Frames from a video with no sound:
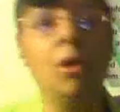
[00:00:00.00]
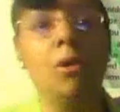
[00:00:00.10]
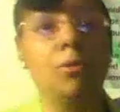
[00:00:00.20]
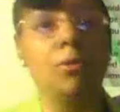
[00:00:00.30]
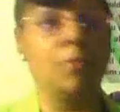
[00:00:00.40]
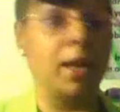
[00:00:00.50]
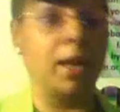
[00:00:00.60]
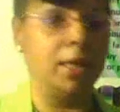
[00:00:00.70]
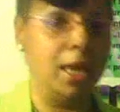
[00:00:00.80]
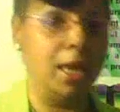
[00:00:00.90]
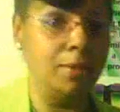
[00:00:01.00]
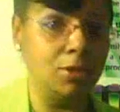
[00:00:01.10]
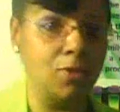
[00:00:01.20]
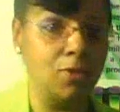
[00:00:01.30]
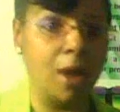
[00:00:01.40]
or the right names to
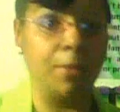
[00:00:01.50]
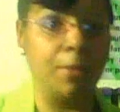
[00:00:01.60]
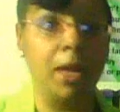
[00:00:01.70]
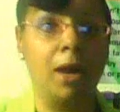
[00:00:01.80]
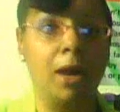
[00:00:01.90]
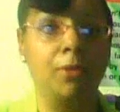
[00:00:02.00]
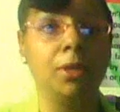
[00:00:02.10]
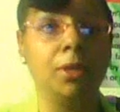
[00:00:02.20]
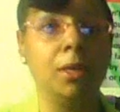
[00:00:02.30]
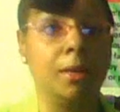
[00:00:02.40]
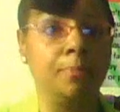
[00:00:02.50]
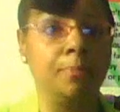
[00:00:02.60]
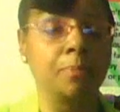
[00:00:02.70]
drop, and how the um,